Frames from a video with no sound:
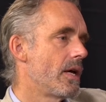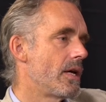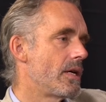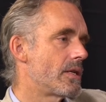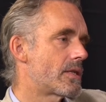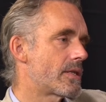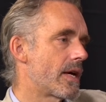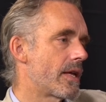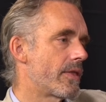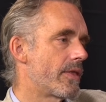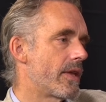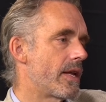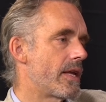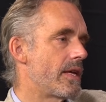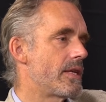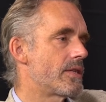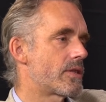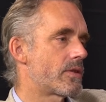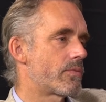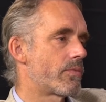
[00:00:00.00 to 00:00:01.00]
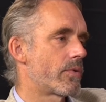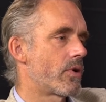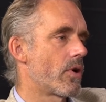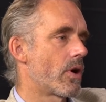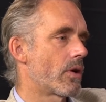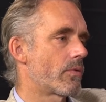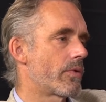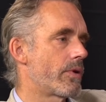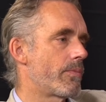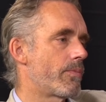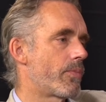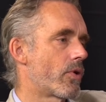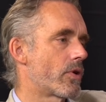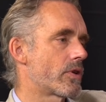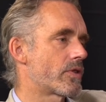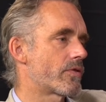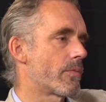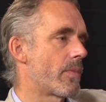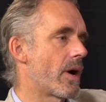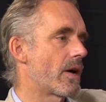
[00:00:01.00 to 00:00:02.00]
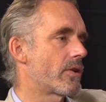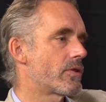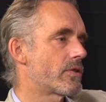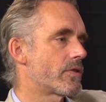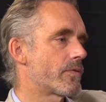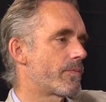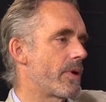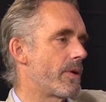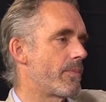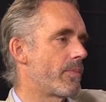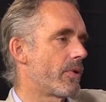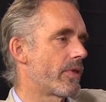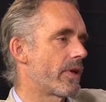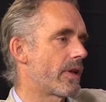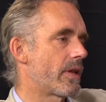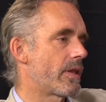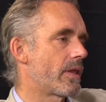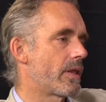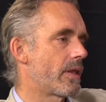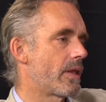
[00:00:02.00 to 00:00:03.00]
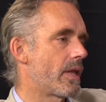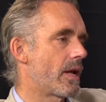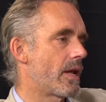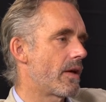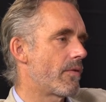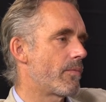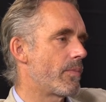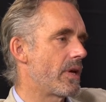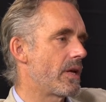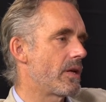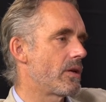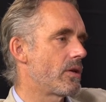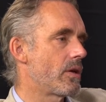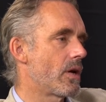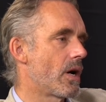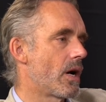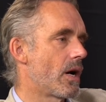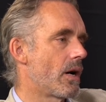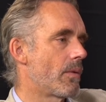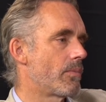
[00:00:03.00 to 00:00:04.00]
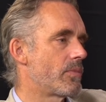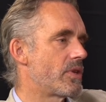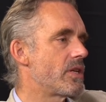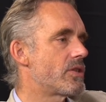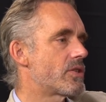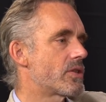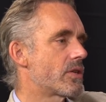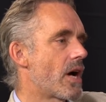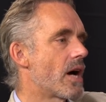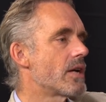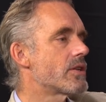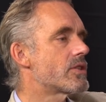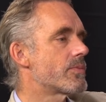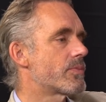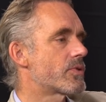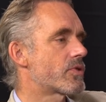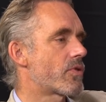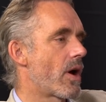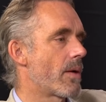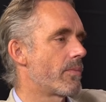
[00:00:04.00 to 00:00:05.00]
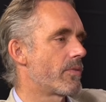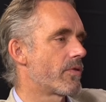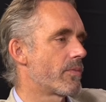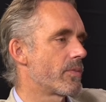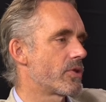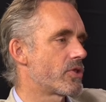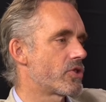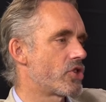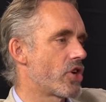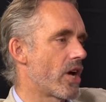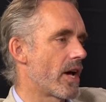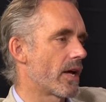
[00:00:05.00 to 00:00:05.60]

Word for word: He said that he's got reports from hundreds of people that that have been um, de- unsubscribed from his